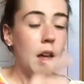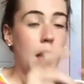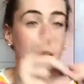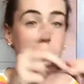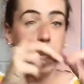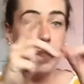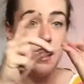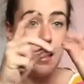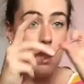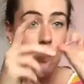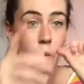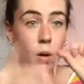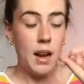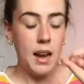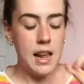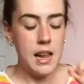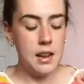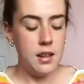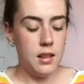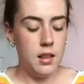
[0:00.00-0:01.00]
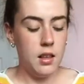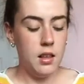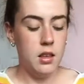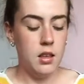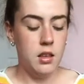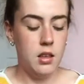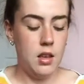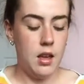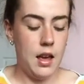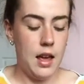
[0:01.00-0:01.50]
I'm going to take one end
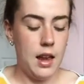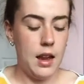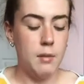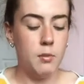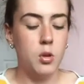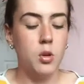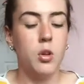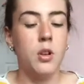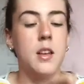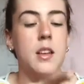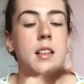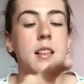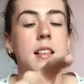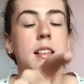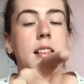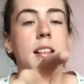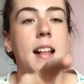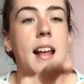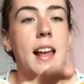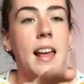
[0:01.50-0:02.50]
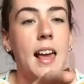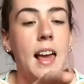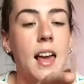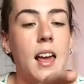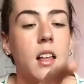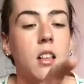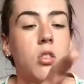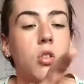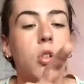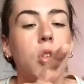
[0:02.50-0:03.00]
and I'm going to stick
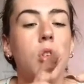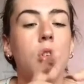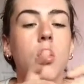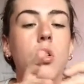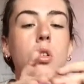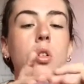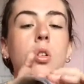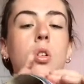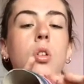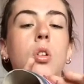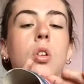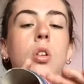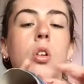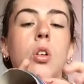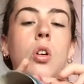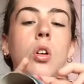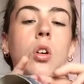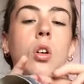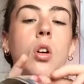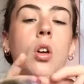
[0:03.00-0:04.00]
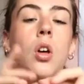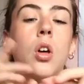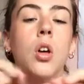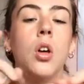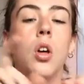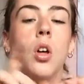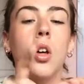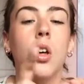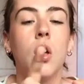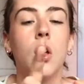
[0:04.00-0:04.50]
it to
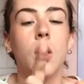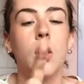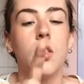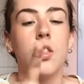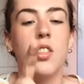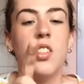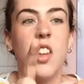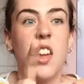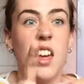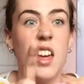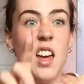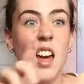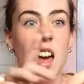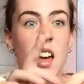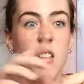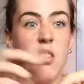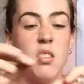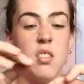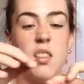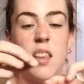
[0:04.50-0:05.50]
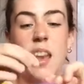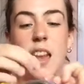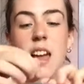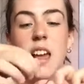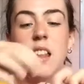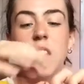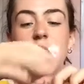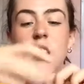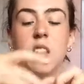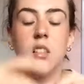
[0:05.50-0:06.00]
the
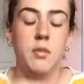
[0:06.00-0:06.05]
outside.